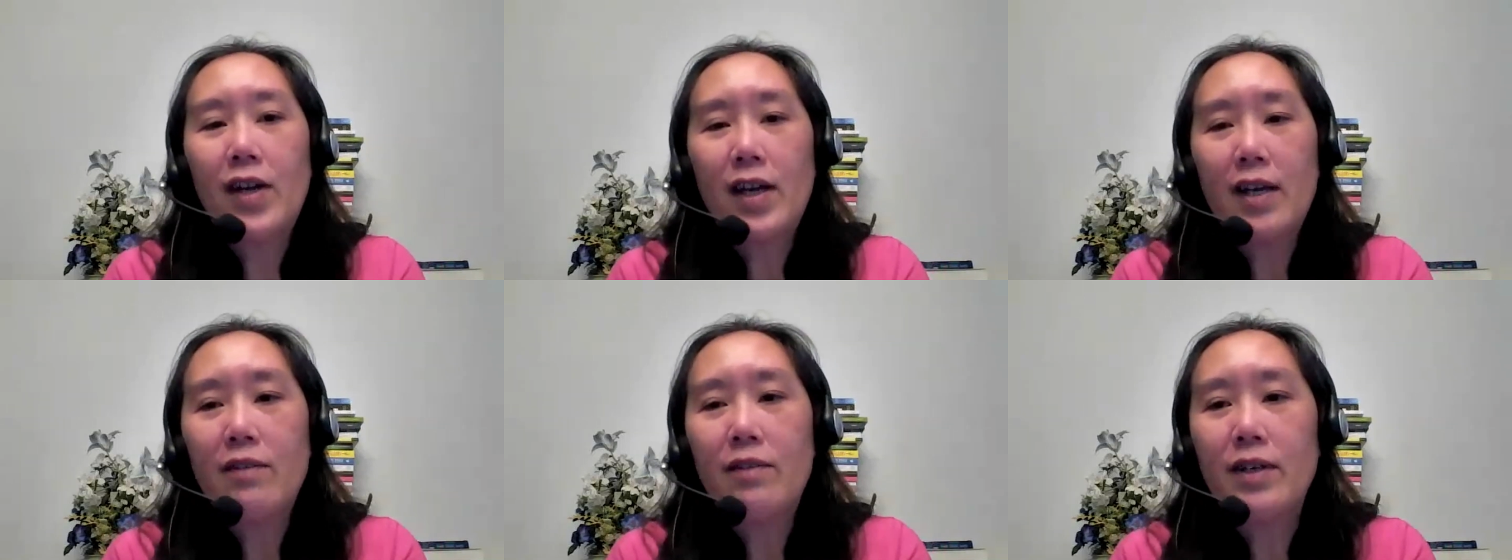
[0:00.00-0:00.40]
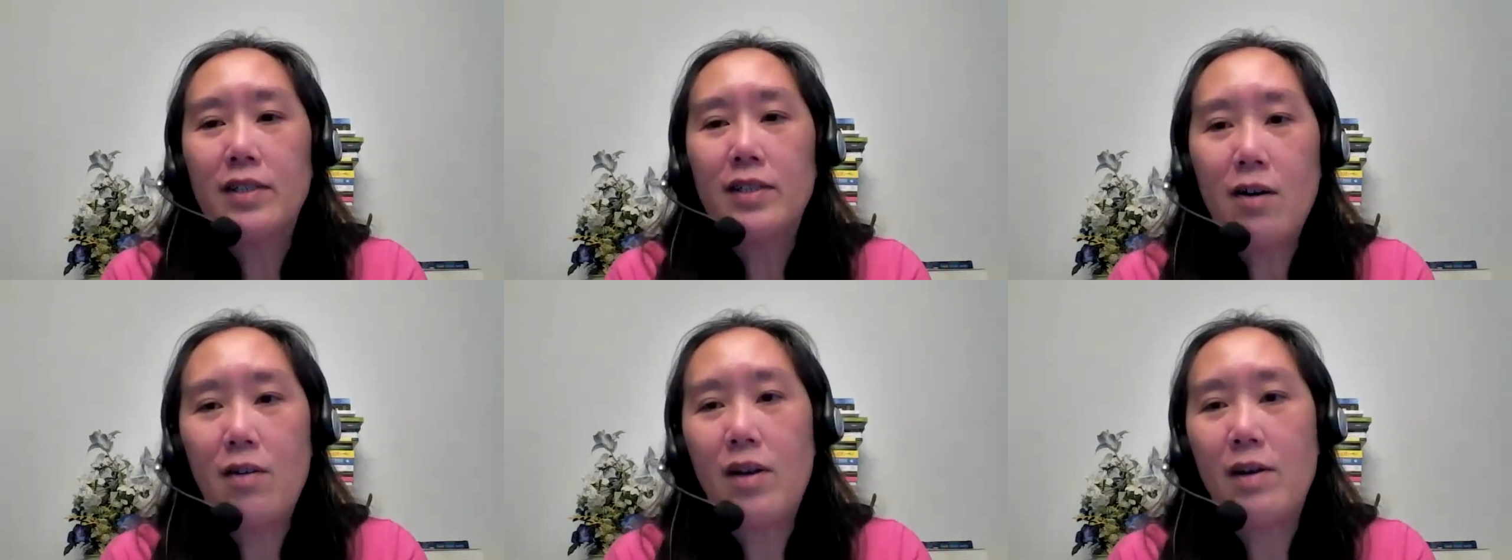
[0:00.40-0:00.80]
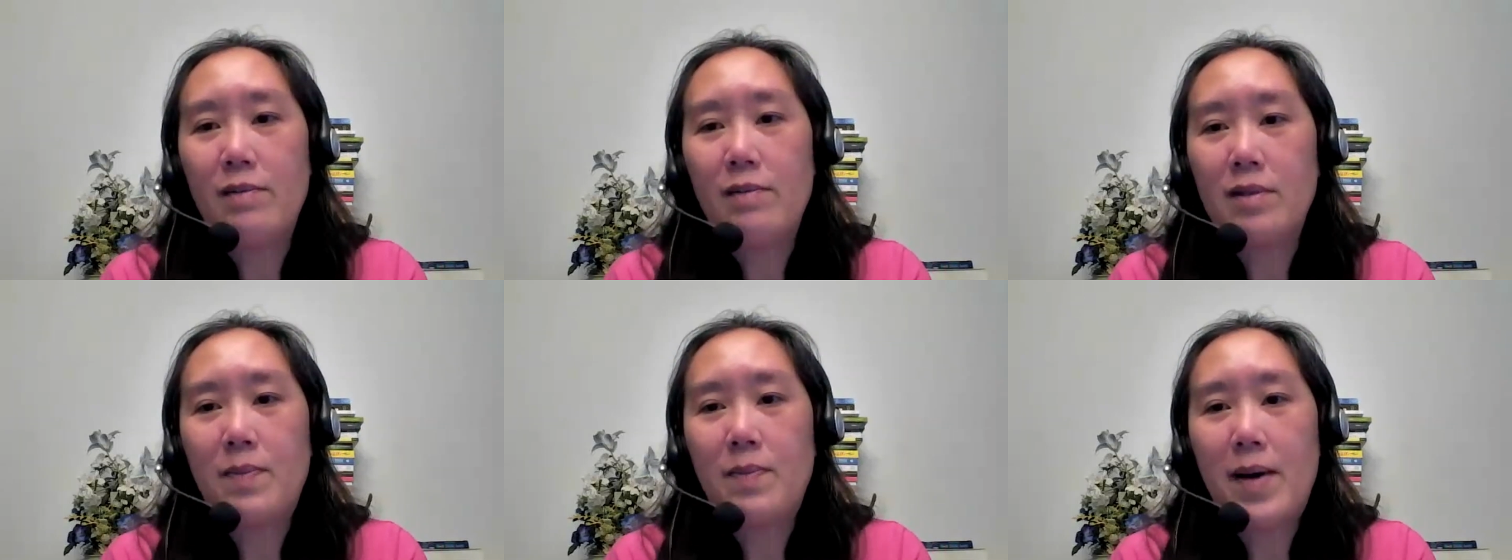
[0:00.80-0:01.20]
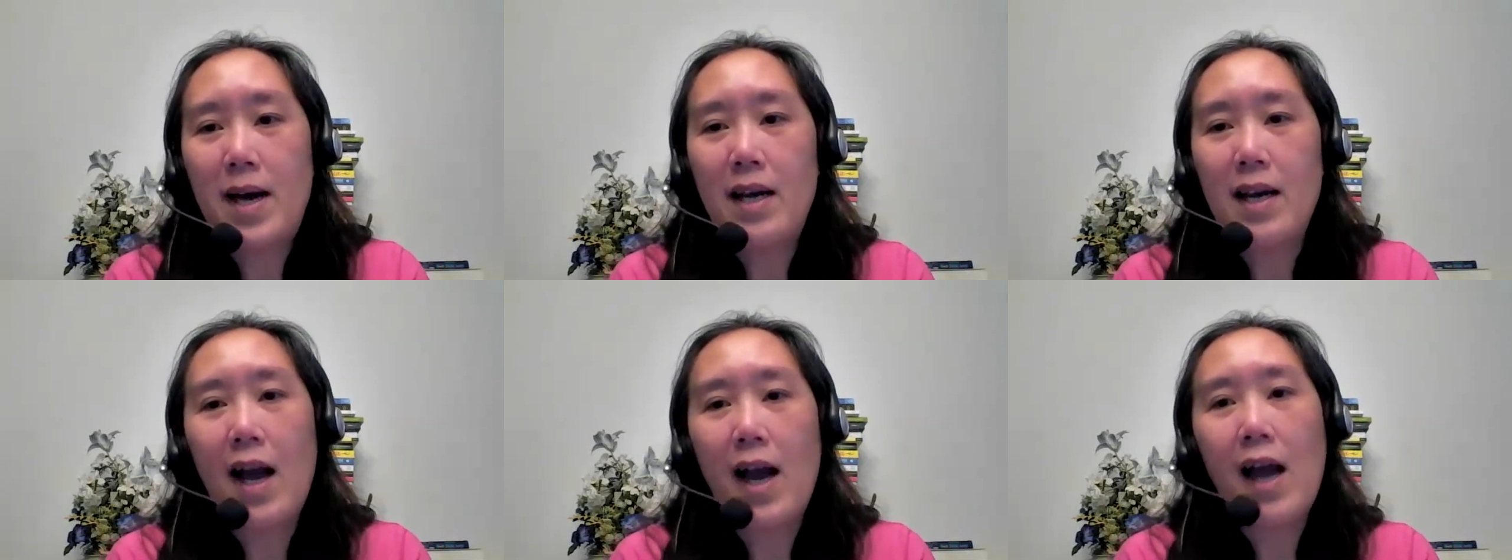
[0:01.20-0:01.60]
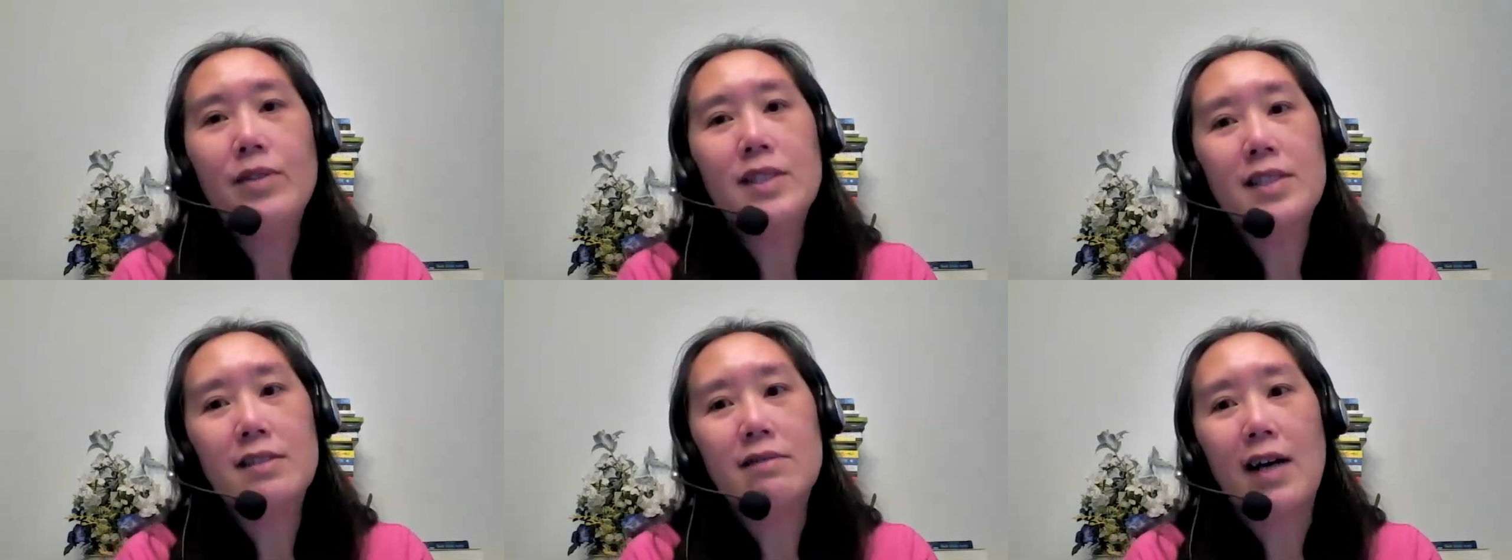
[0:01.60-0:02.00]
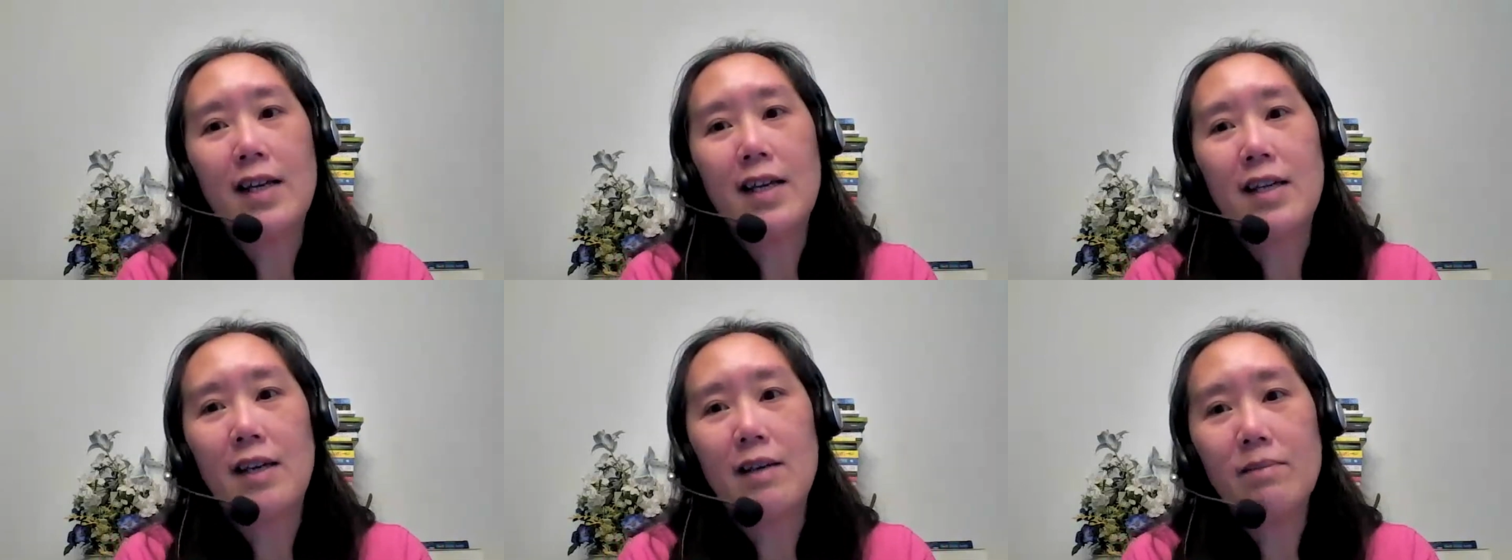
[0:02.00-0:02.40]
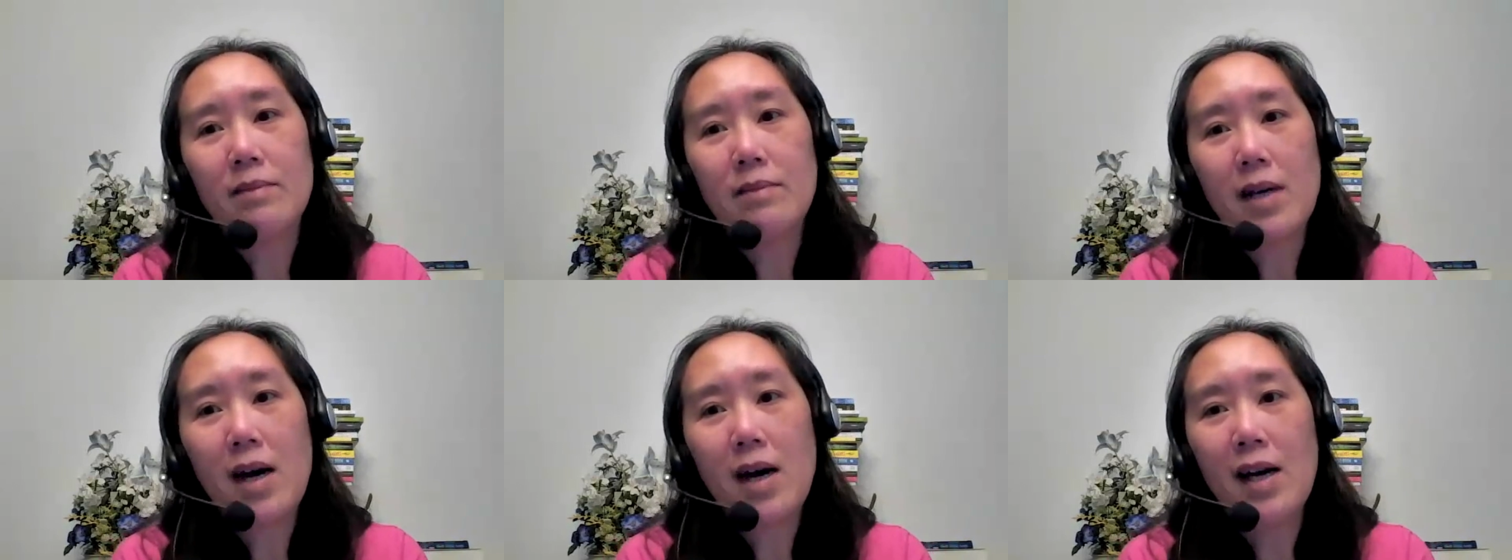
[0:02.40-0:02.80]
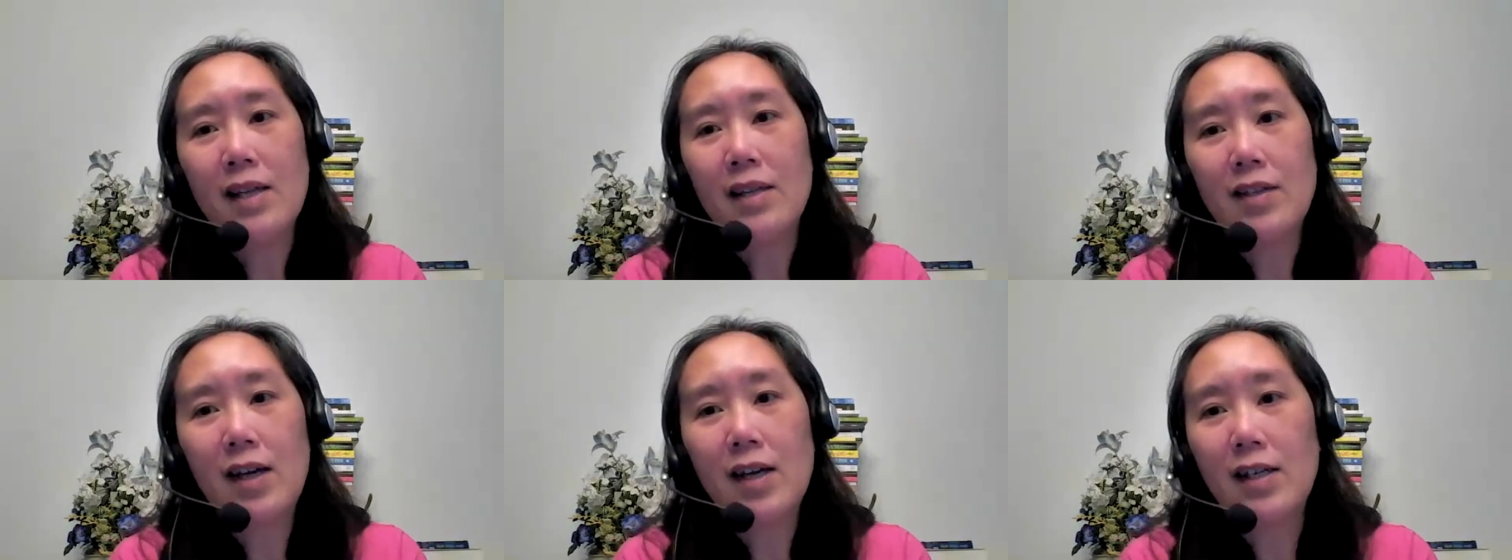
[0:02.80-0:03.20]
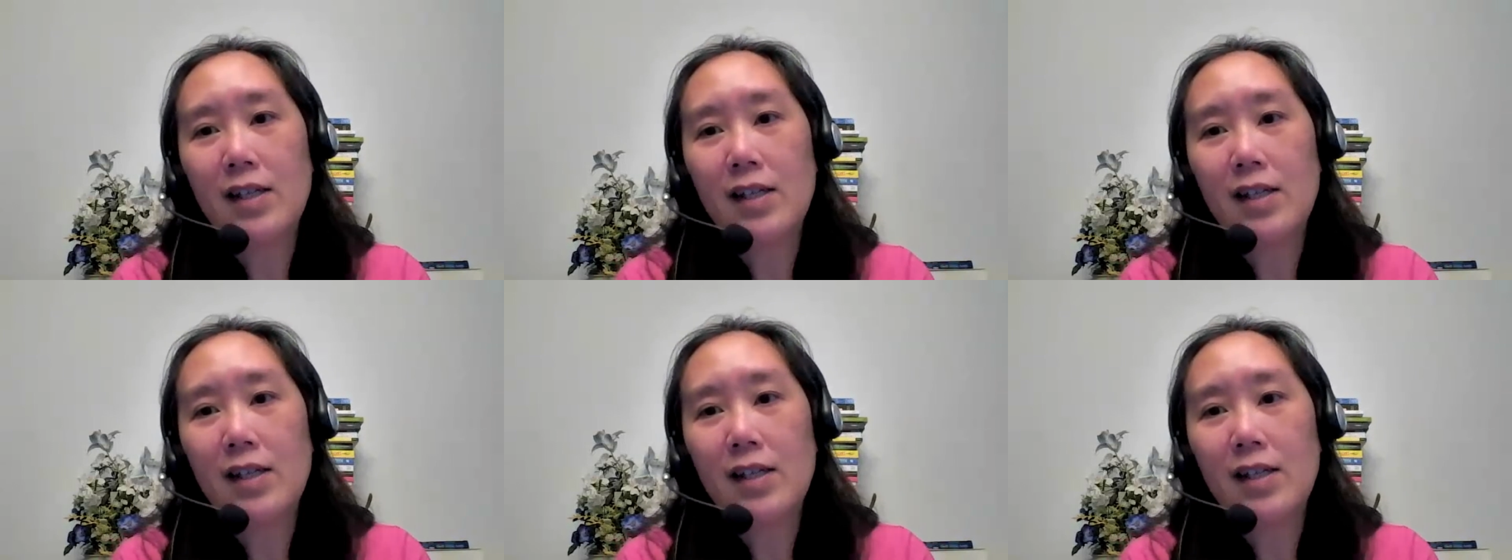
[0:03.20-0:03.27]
Frank Grillo comes back. I really like him. I